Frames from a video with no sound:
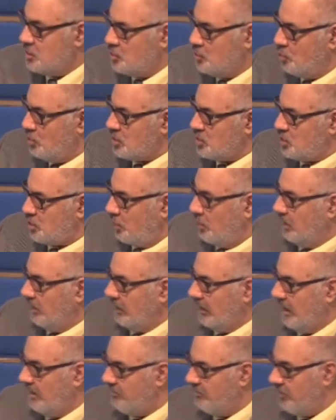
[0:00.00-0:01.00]
to a certain
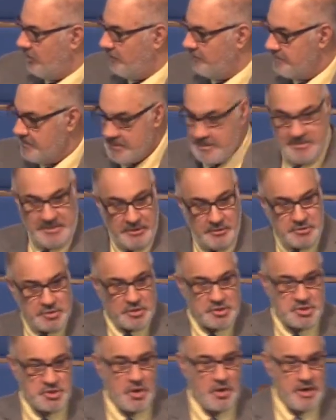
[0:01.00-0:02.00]
level. There's
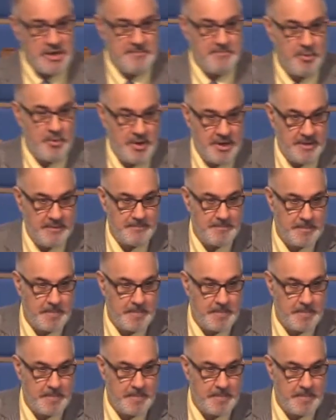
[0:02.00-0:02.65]
our starting point.